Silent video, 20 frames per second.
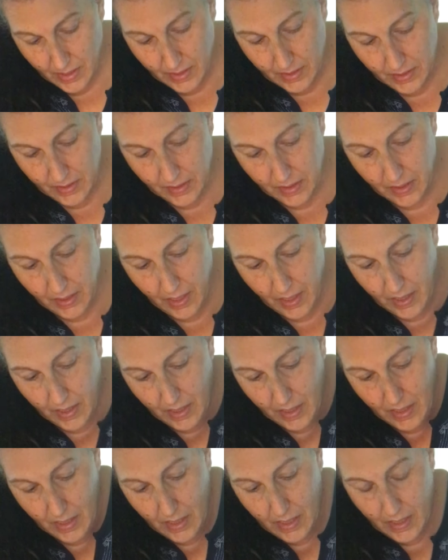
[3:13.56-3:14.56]
See that?
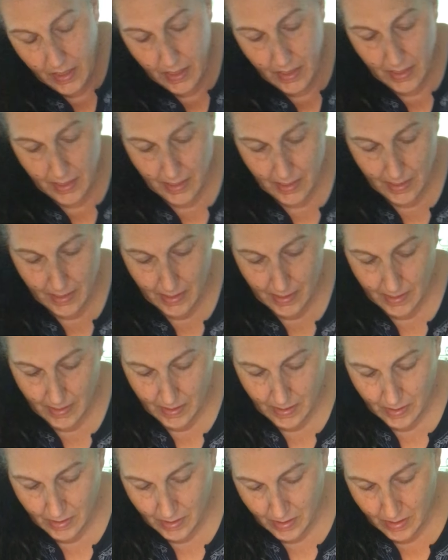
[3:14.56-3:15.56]

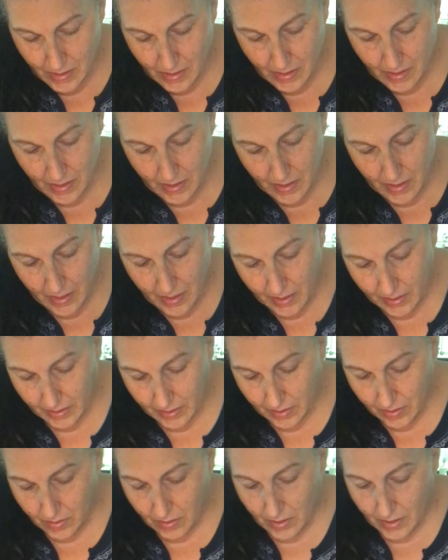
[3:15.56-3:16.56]
I
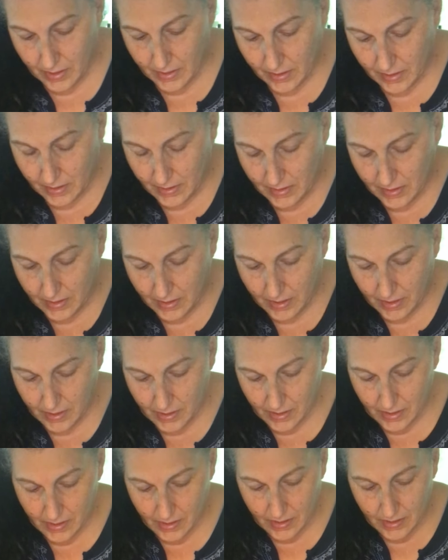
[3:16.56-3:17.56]
think you guys can see it.
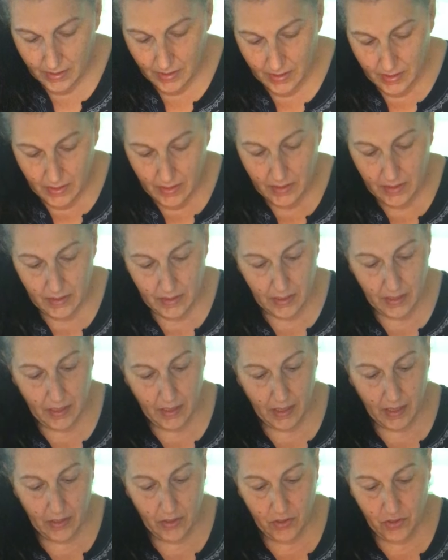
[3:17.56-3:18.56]
See?
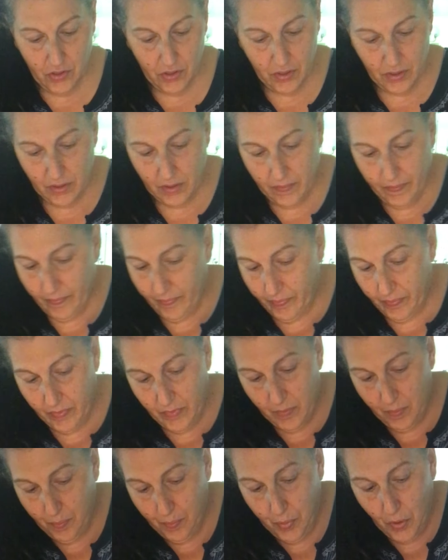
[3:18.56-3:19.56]
And you just
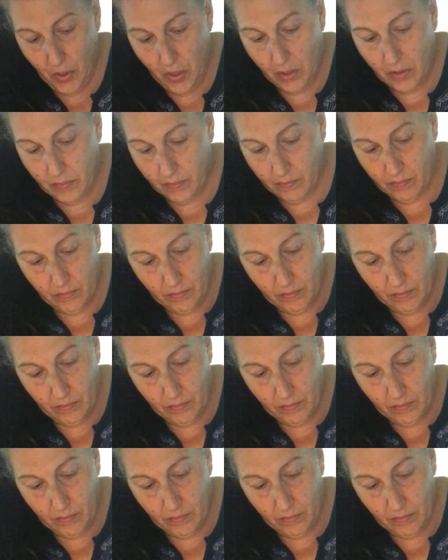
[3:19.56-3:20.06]
pull.